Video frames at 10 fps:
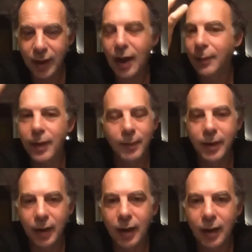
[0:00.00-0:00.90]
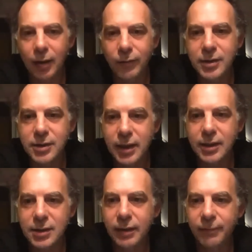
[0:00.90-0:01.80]
I mean, I love the
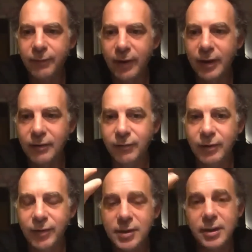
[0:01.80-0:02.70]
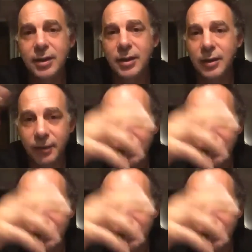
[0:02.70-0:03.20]
States. I find it very fascinating, and